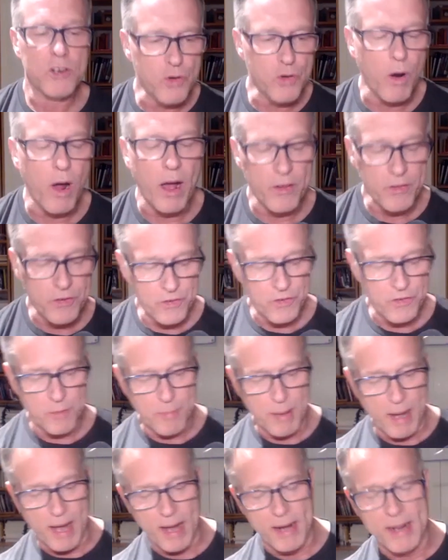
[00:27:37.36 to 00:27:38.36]
crosses
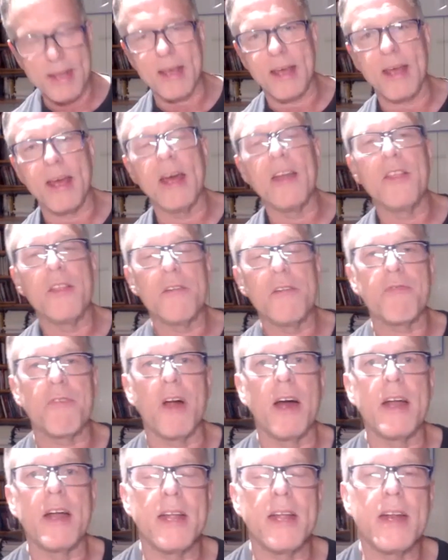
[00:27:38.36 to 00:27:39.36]
the body in the
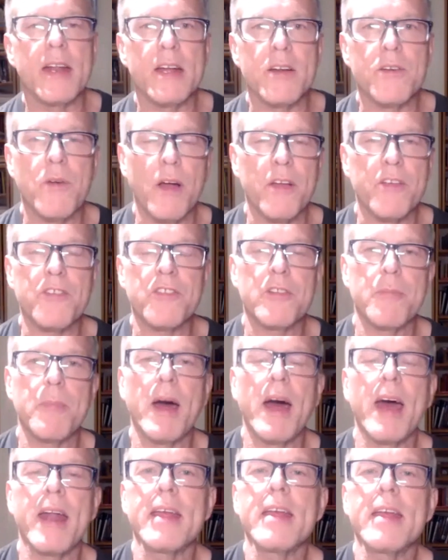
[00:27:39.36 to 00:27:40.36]
front and it crosses the
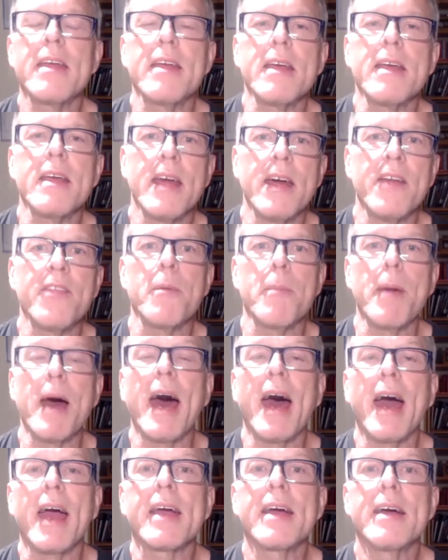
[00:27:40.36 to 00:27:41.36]
body in the
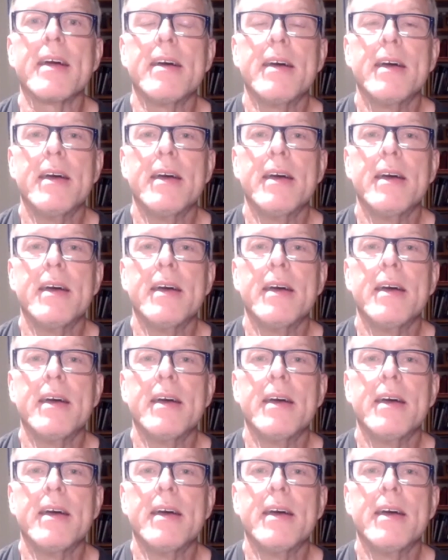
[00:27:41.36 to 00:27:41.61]
back.